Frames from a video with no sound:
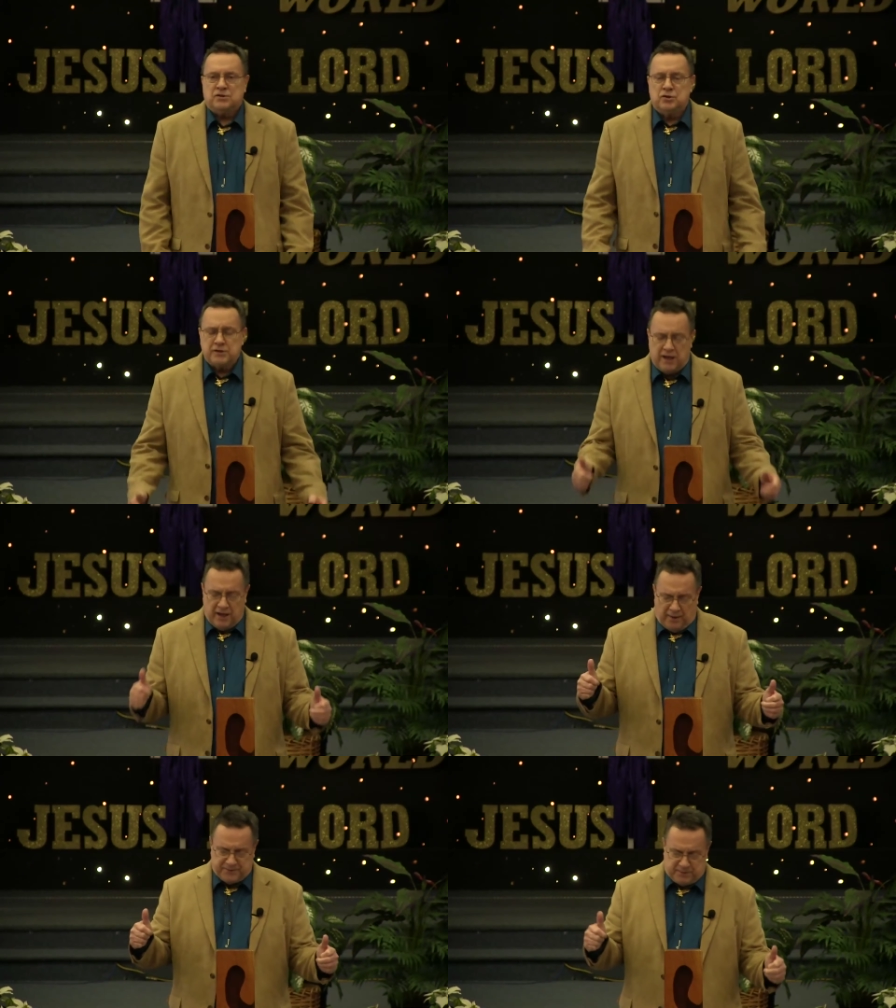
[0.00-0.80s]
You're the
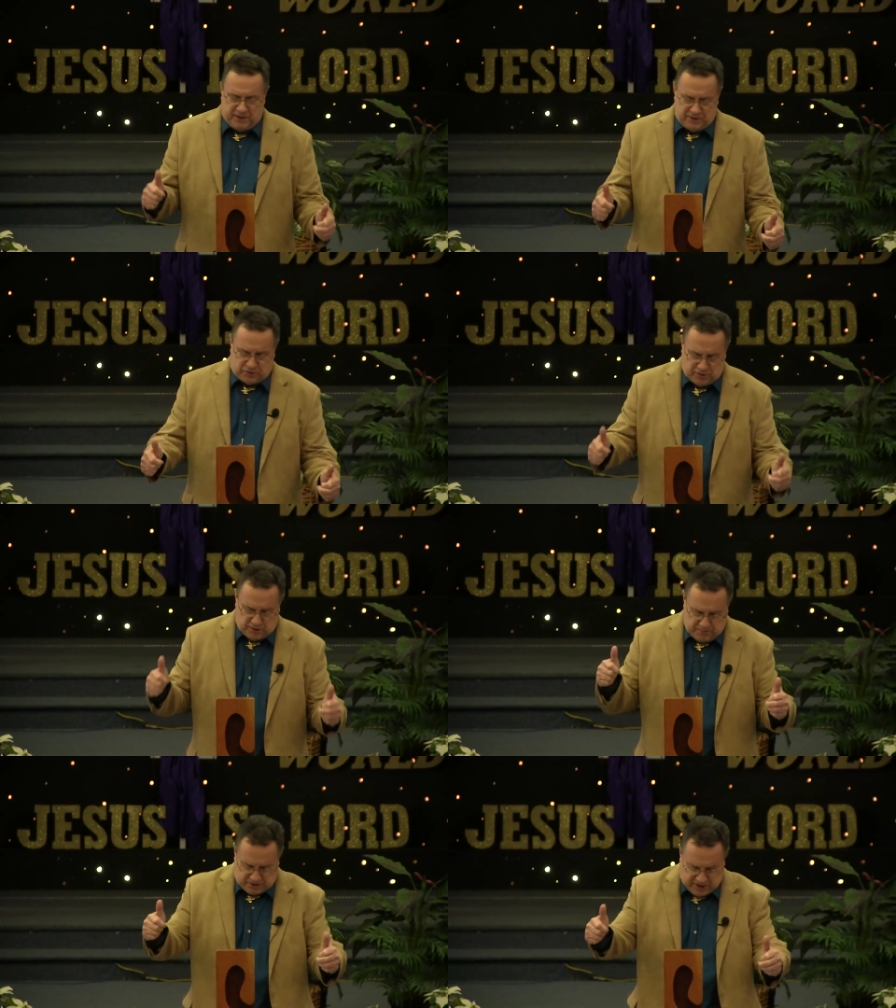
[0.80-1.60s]
helps minister.
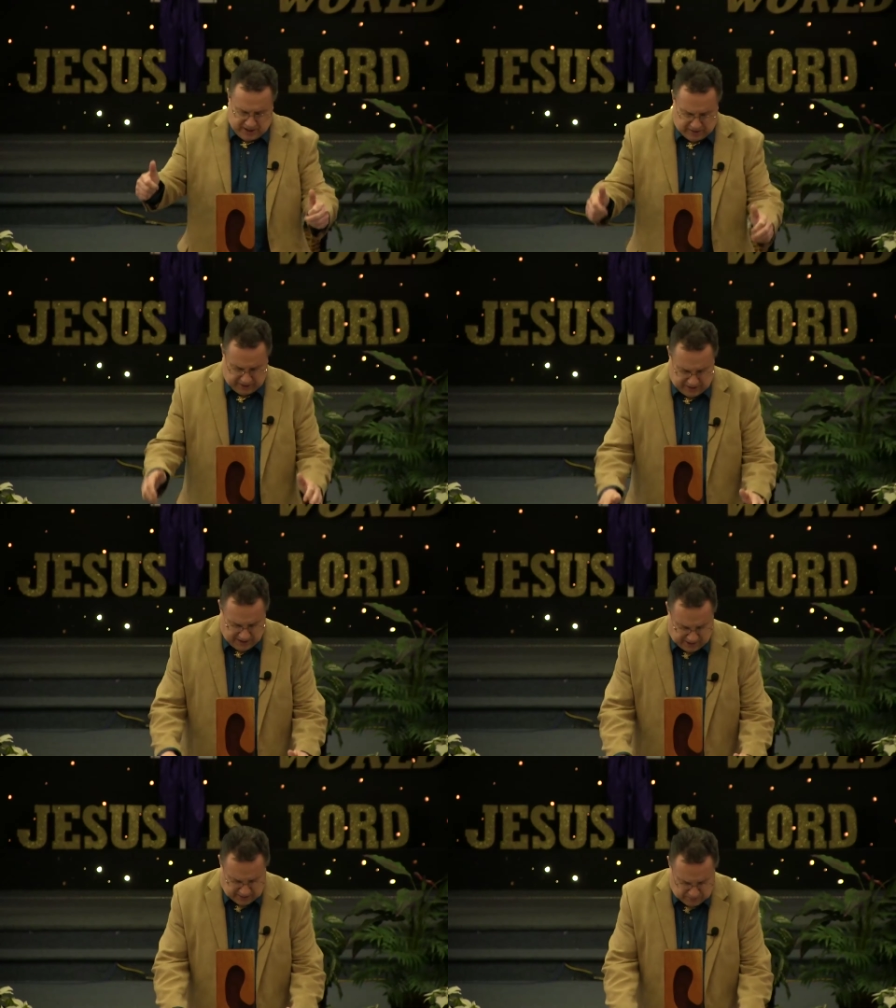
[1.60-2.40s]
You're the channel that
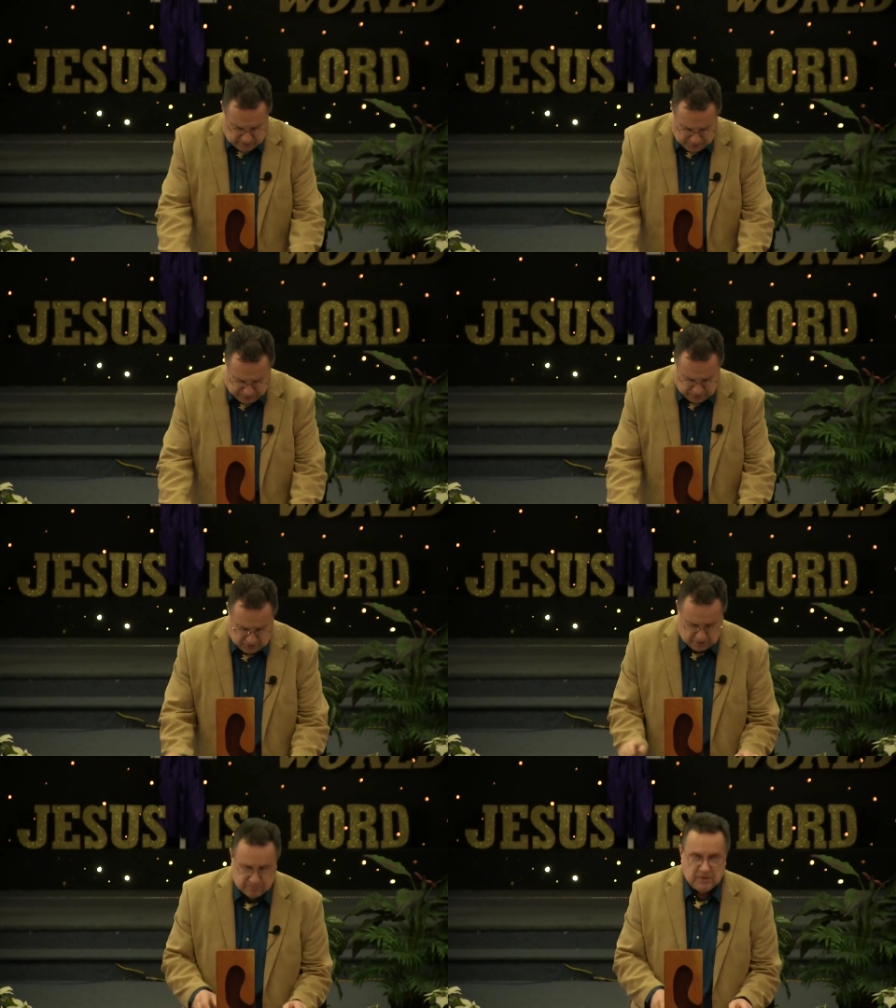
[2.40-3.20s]
God can move
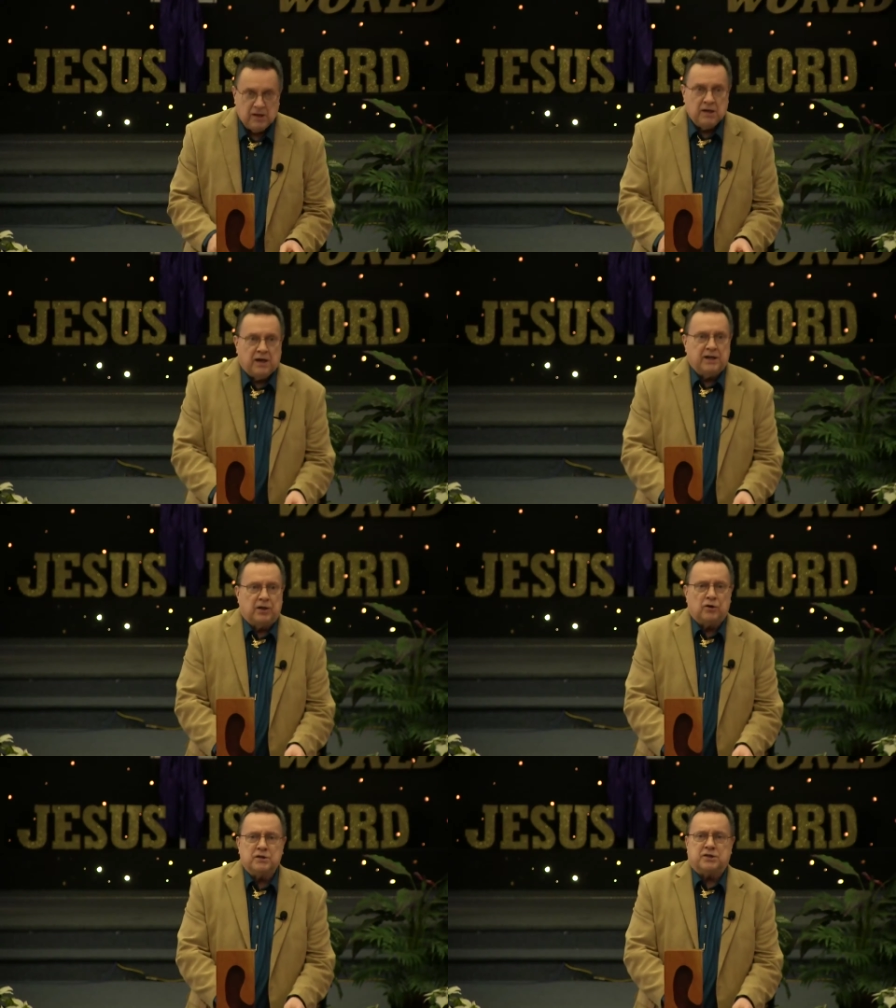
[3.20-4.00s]
through. And the
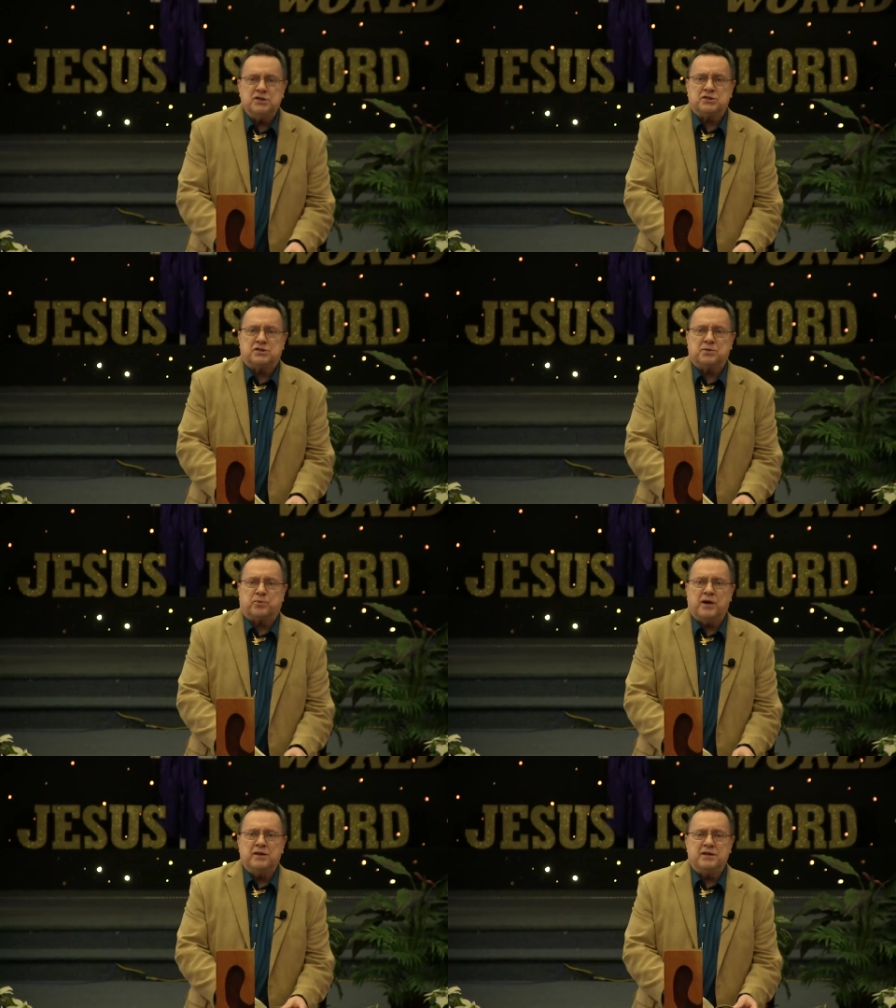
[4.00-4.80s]
Lord teaches us to
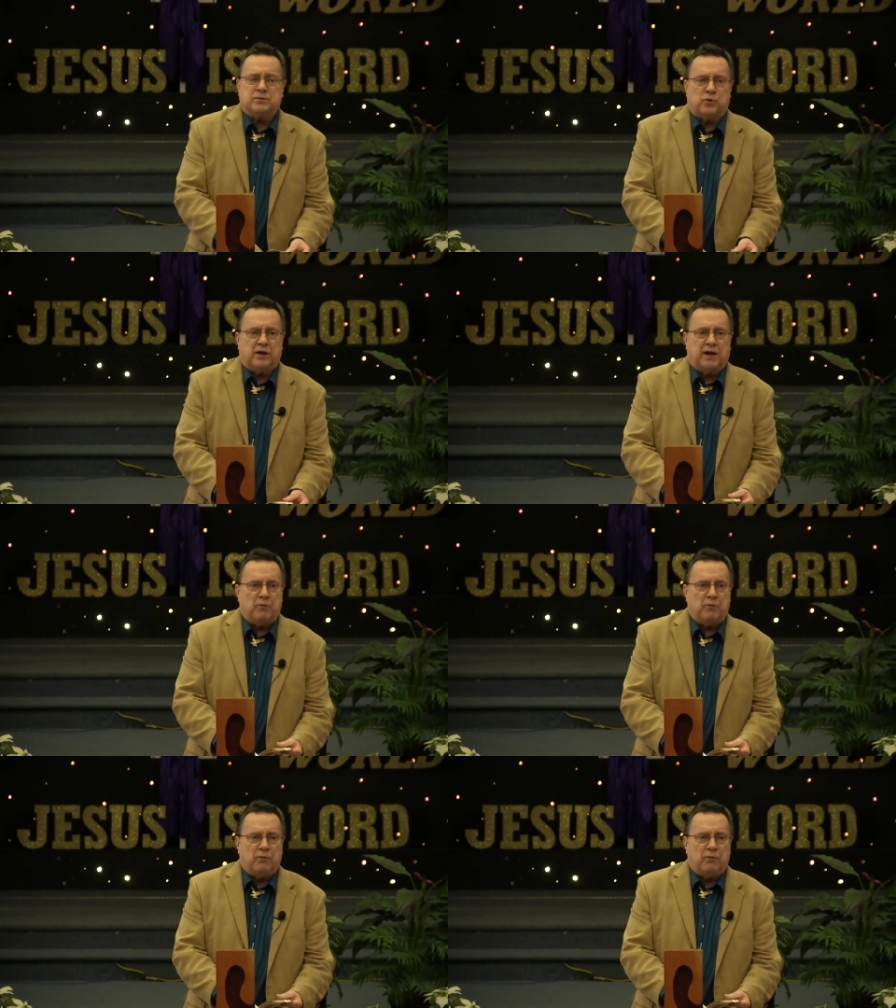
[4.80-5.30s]
pray this way.